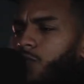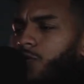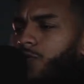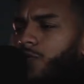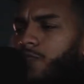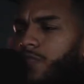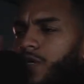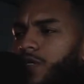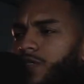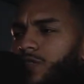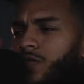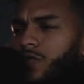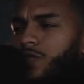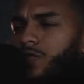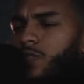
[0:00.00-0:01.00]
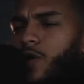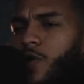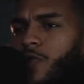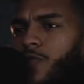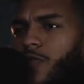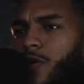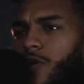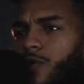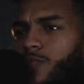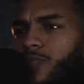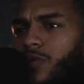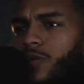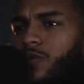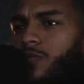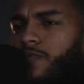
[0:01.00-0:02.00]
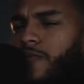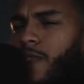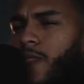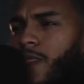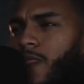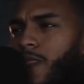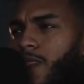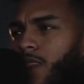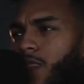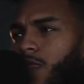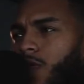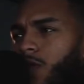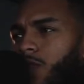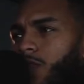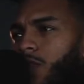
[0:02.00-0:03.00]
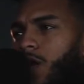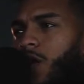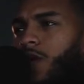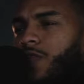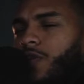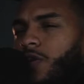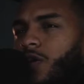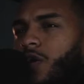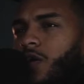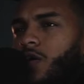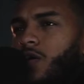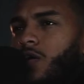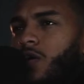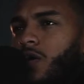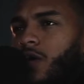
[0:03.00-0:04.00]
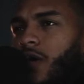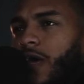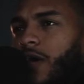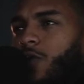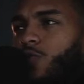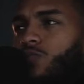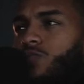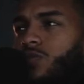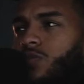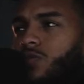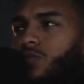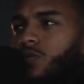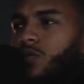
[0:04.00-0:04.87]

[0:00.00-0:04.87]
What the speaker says: biggest things about therapy that I think helps